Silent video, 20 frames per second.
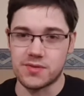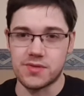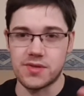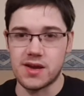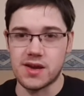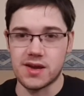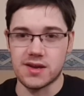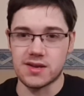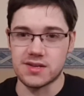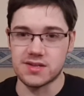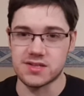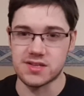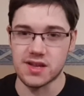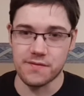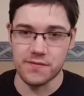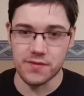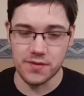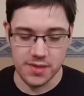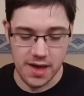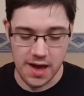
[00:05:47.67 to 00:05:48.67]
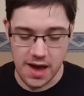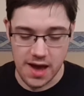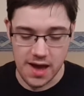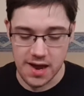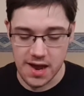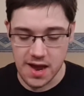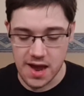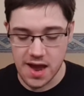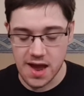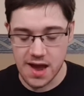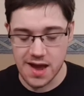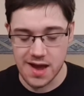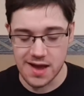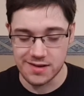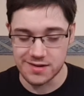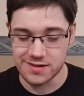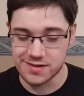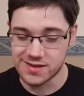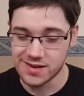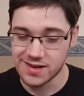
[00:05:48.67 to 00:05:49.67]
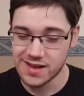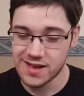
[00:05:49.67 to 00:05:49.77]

thing and stuff like that, and